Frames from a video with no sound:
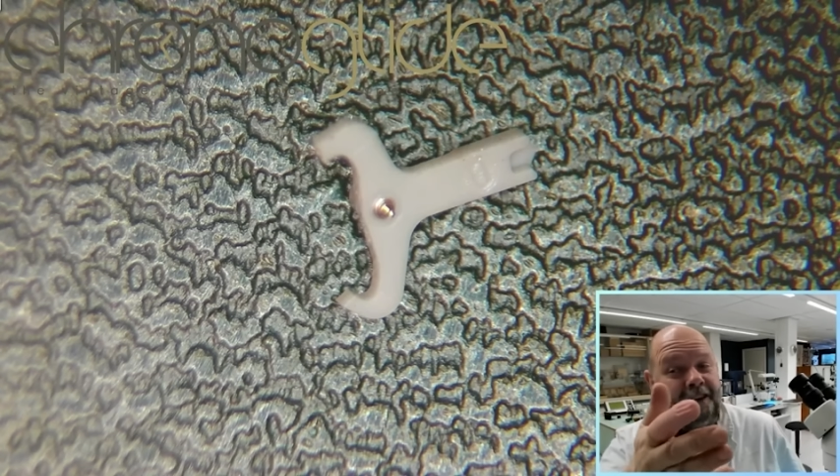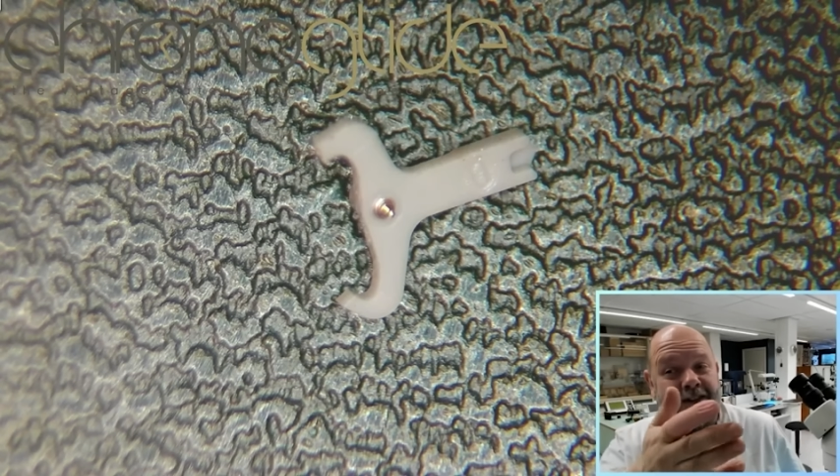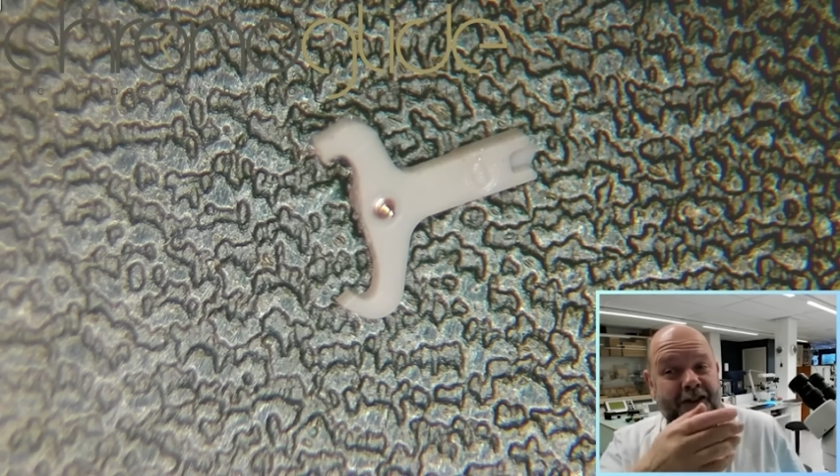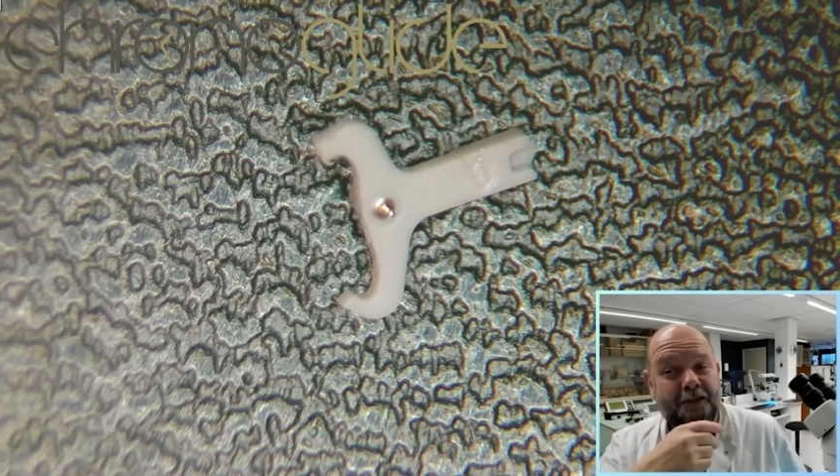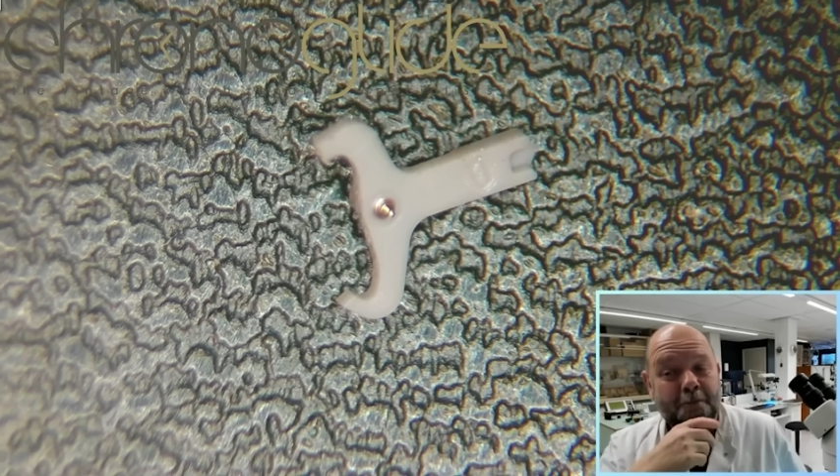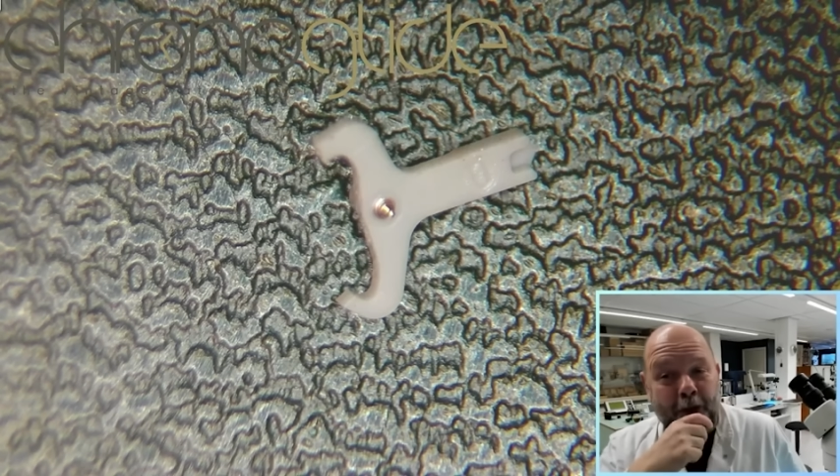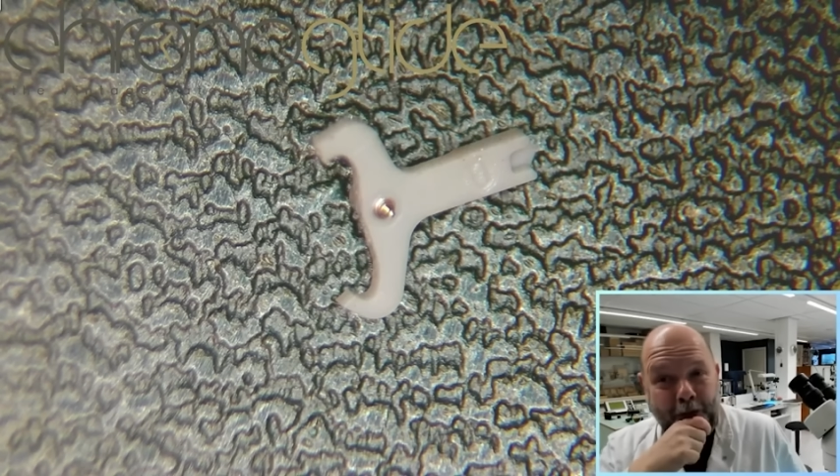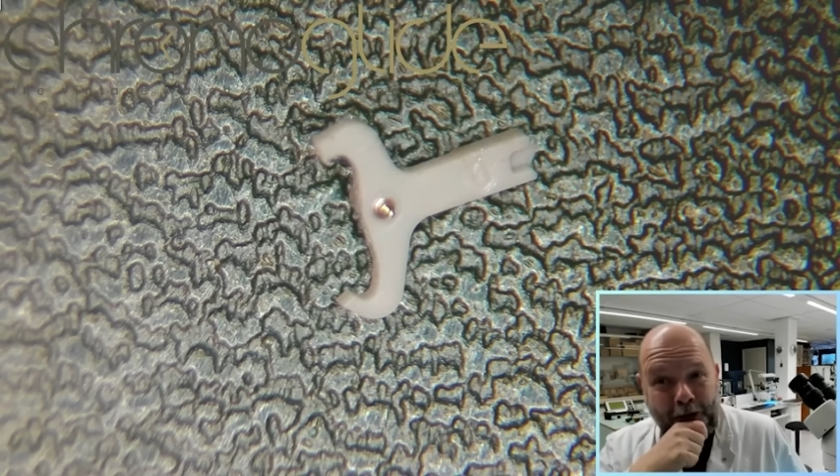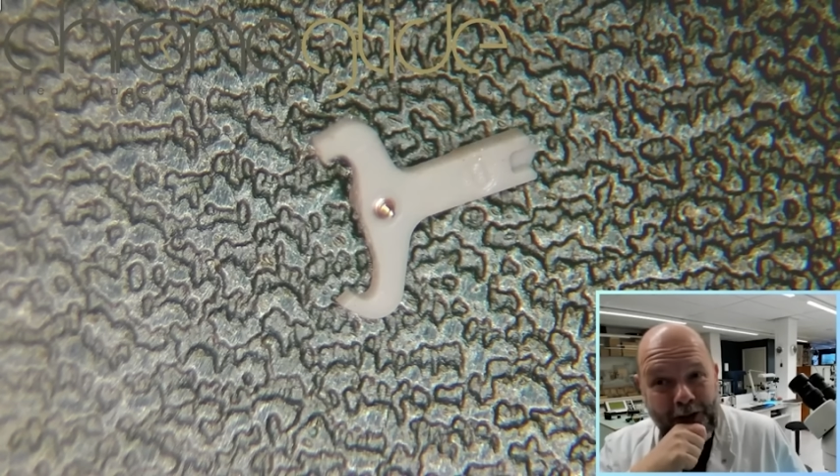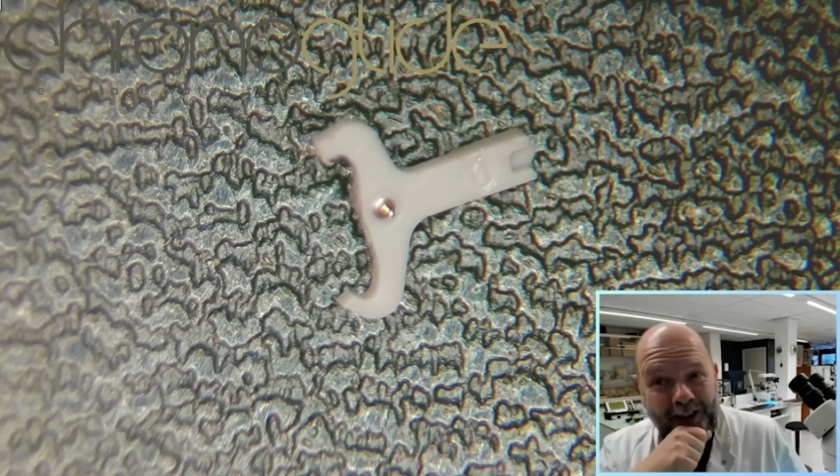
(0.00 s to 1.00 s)
this is
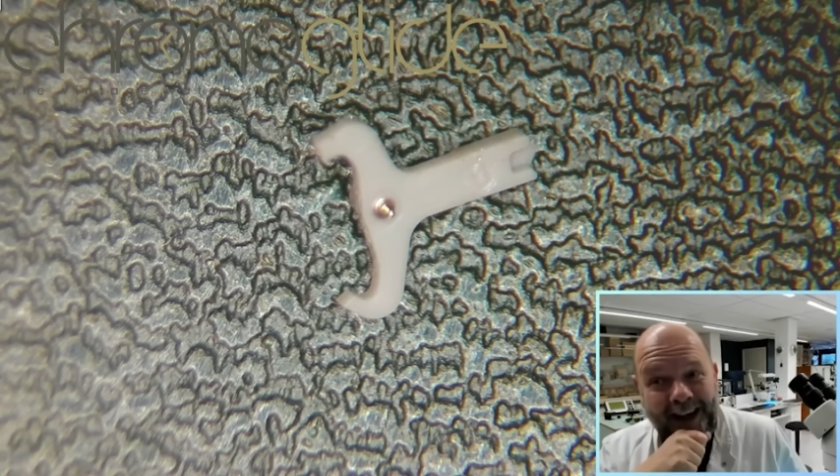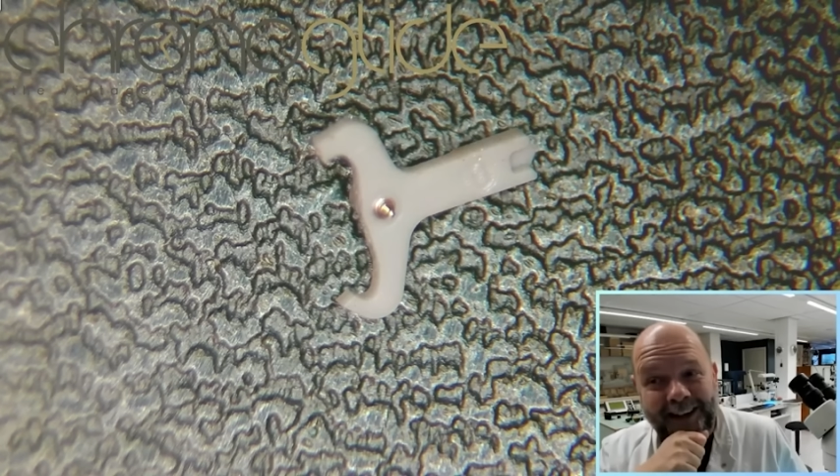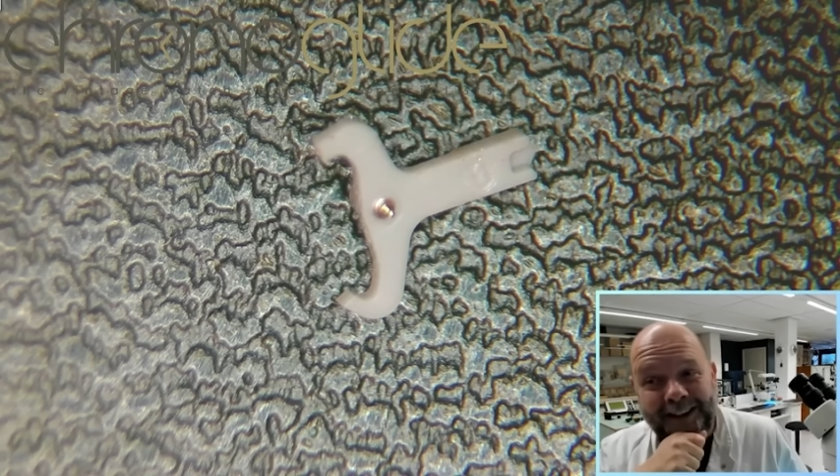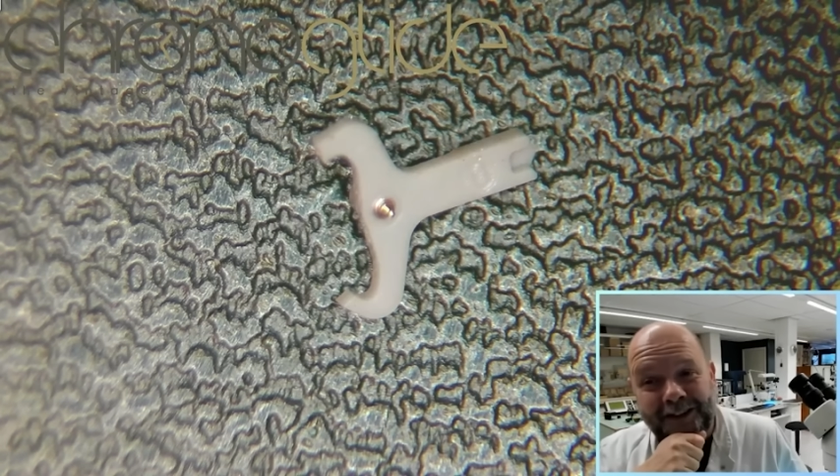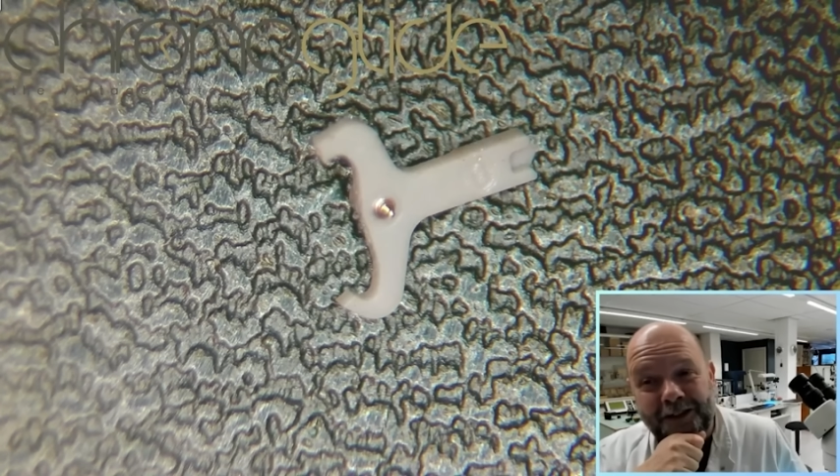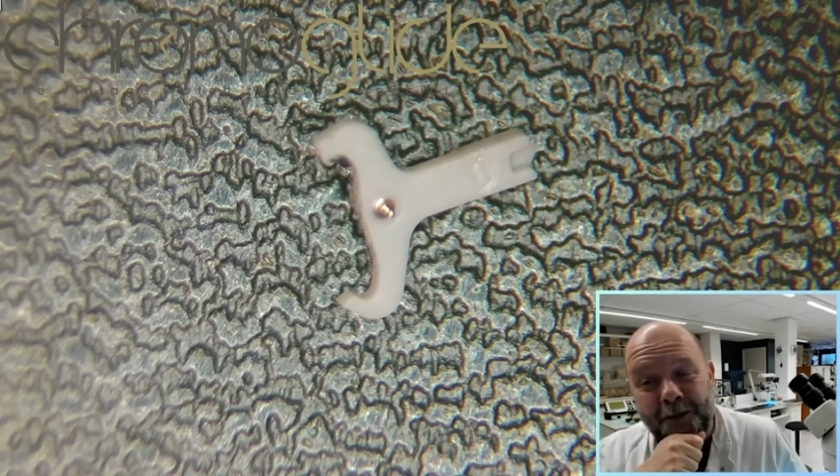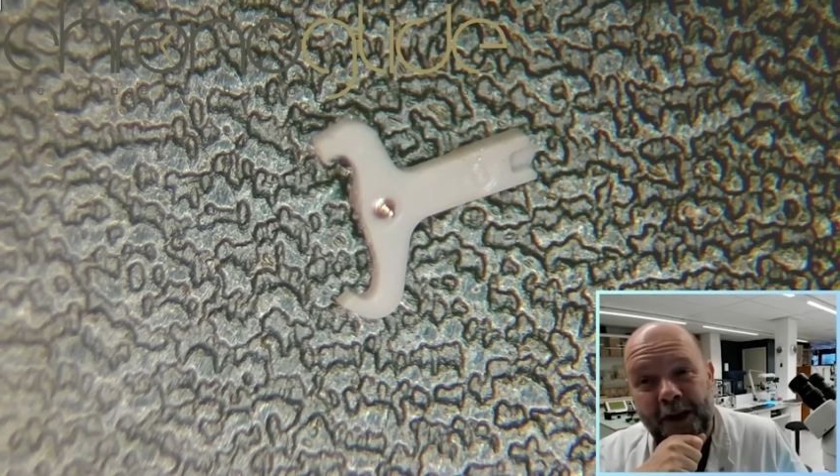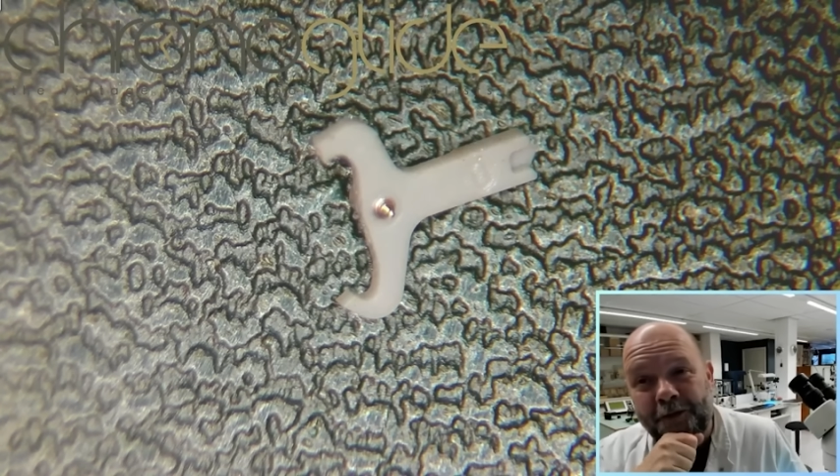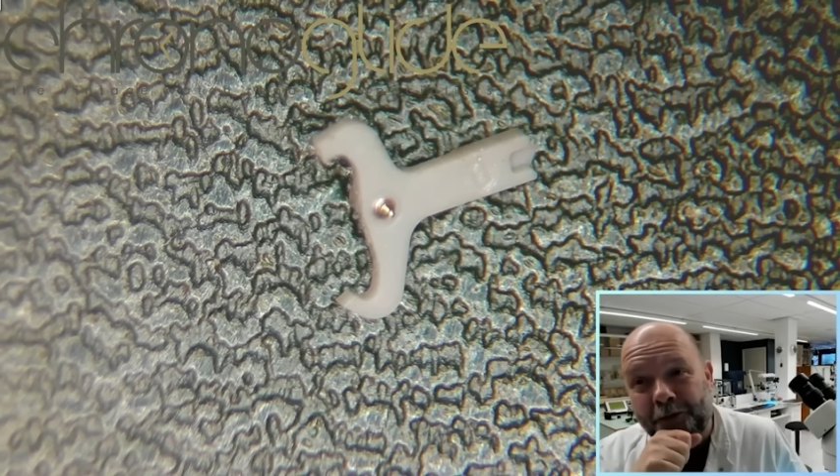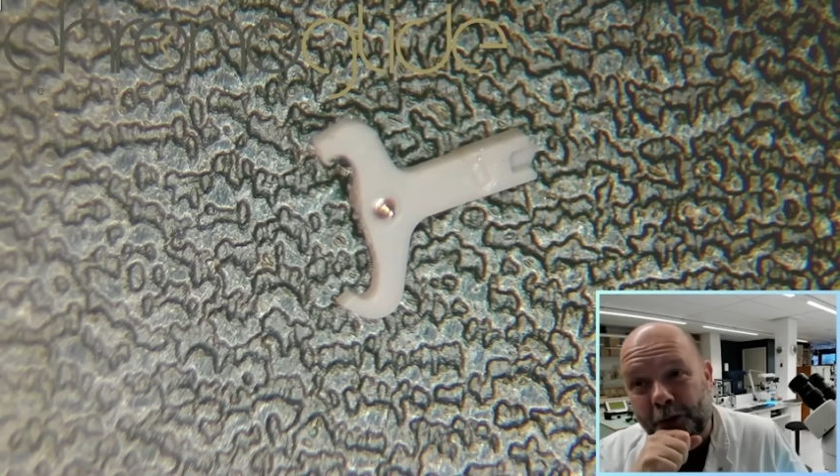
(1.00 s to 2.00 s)
modern and this is the
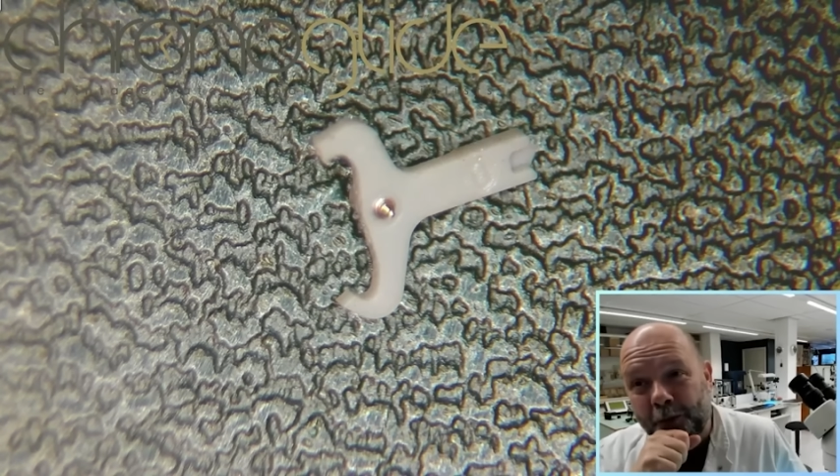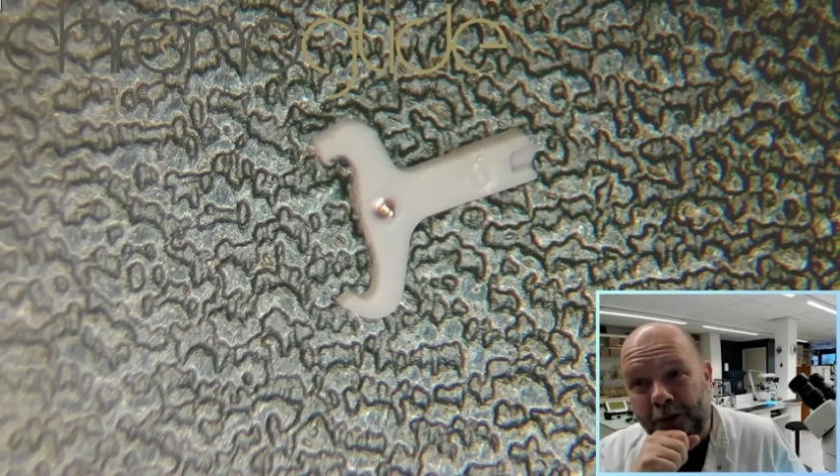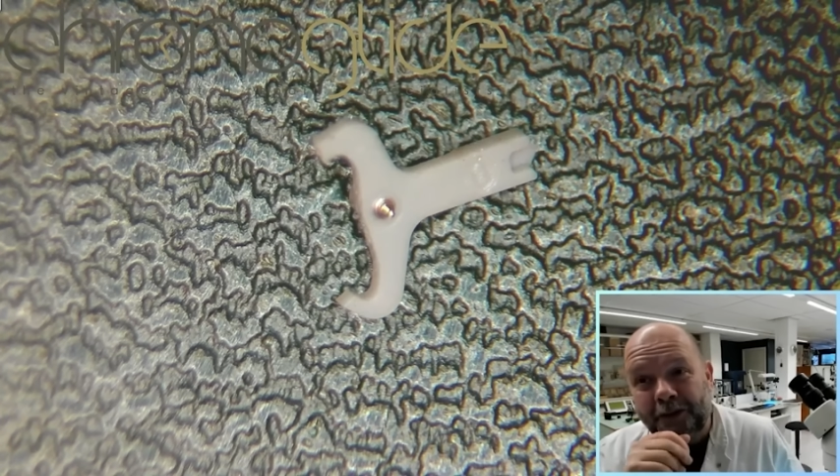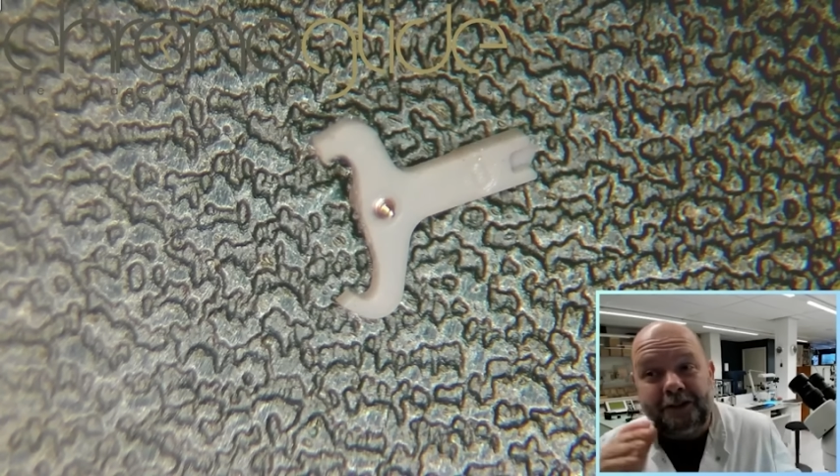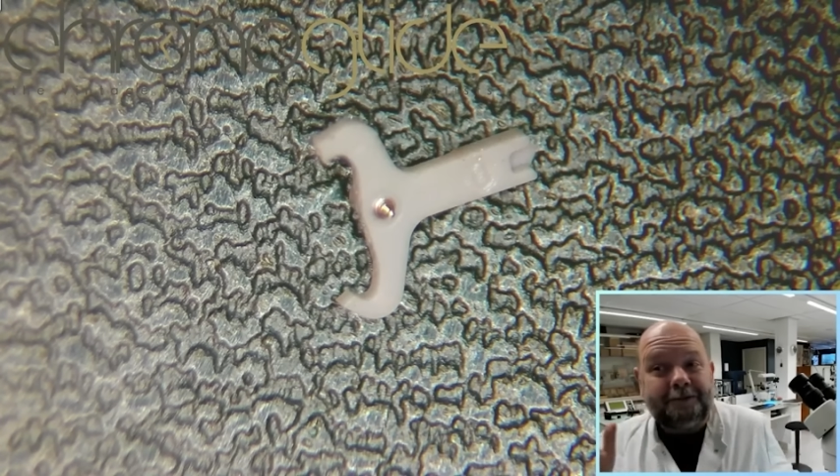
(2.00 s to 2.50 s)
way forward.